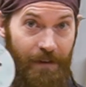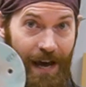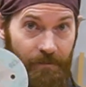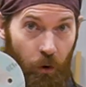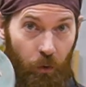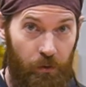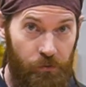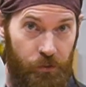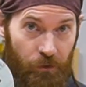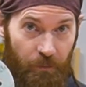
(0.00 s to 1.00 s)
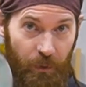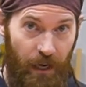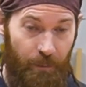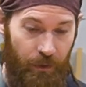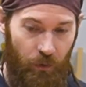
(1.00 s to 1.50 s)
5-hole
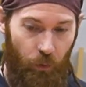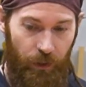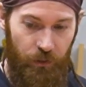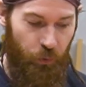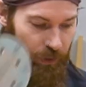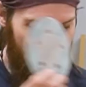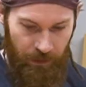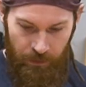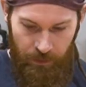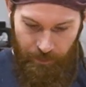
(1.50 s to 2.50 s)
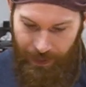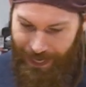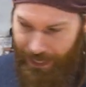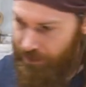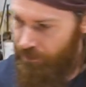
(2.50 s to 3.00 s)
SurfPrep 120
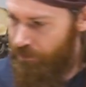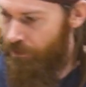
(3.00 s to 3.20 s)
pad.